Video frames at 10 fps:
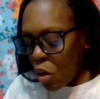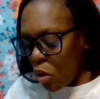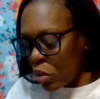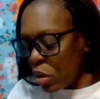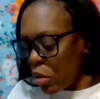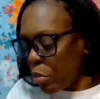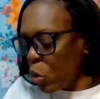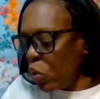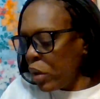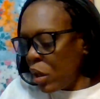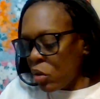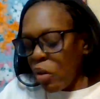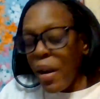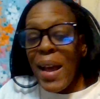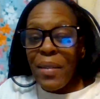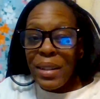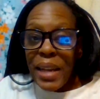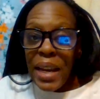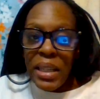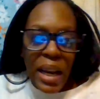go to the movies or have a
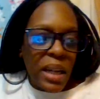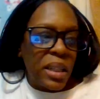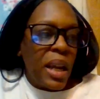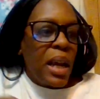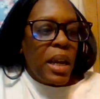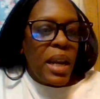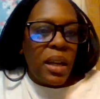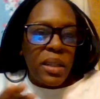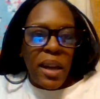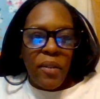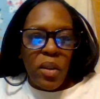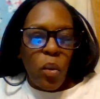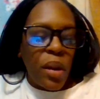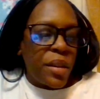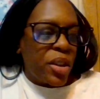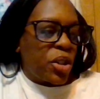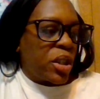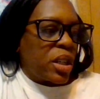date date, he can definitely wear this